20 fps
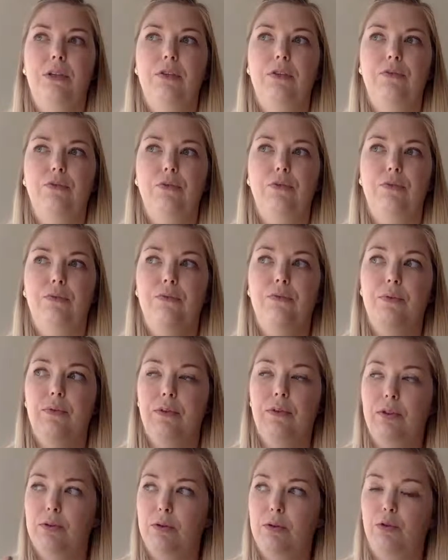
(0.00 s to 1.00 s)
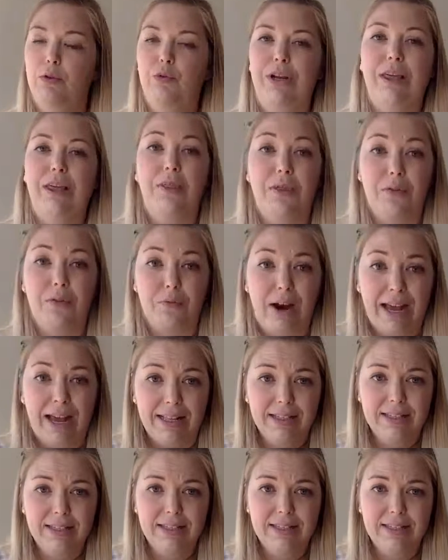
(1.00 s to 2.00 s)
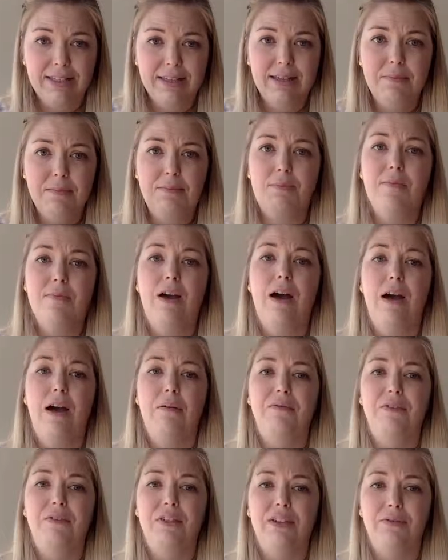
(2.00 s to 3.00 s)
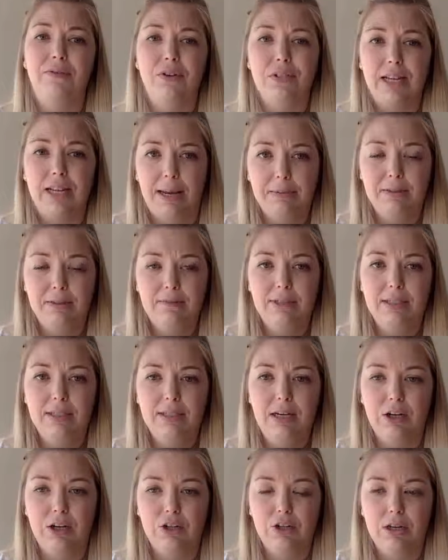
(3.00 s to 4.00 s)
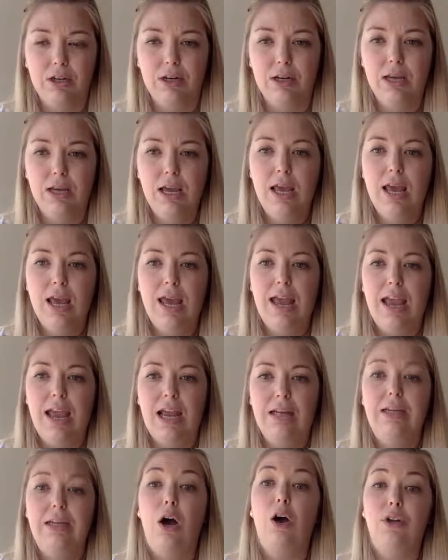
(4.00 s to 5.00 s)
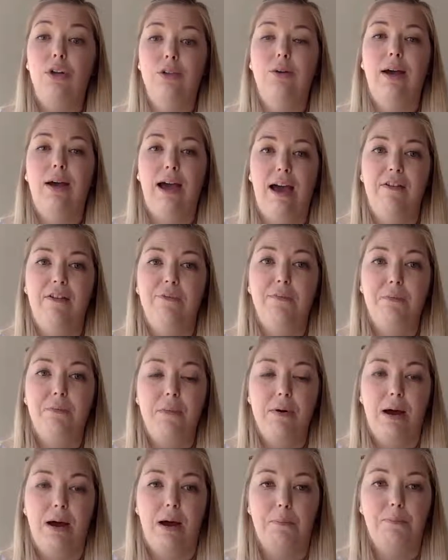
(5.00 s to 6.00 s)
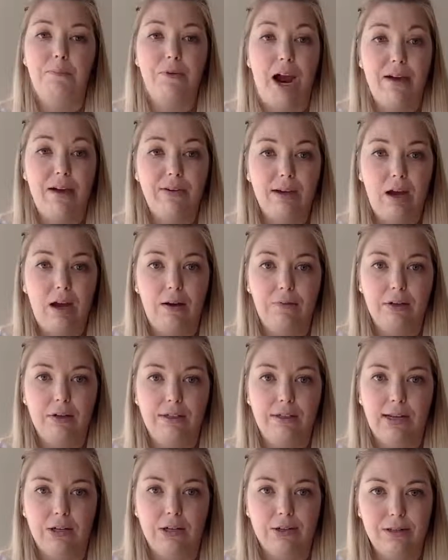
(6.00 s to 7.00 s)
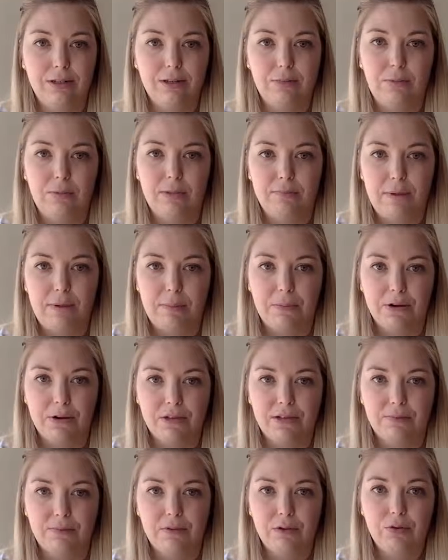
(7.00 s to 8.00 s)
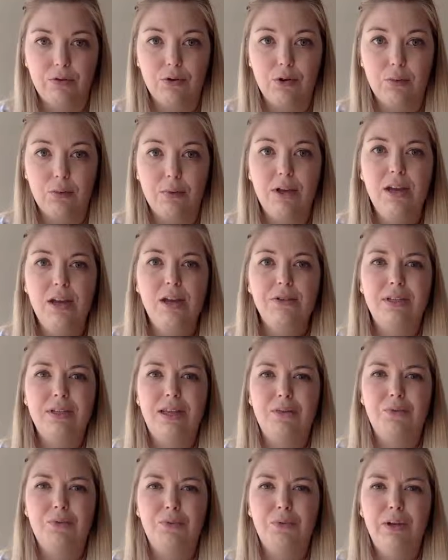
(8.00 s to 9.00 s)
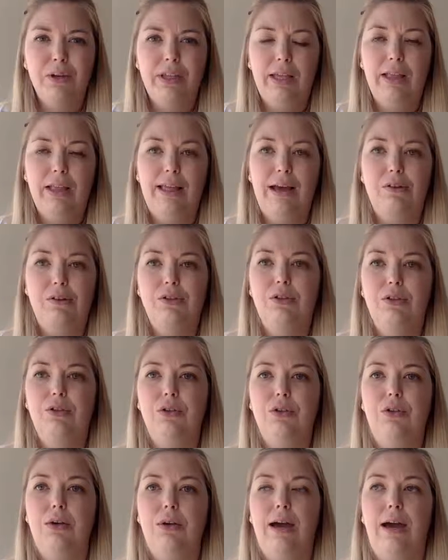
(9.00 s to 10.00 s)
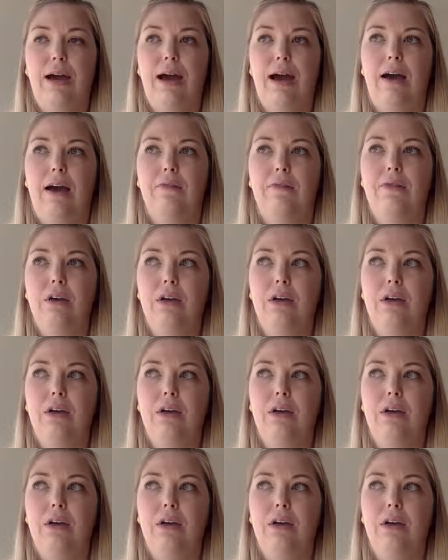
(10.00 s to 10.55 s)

sort of create threads for different types of discussion, and also have private conversations with members of the group. So that really allows you to have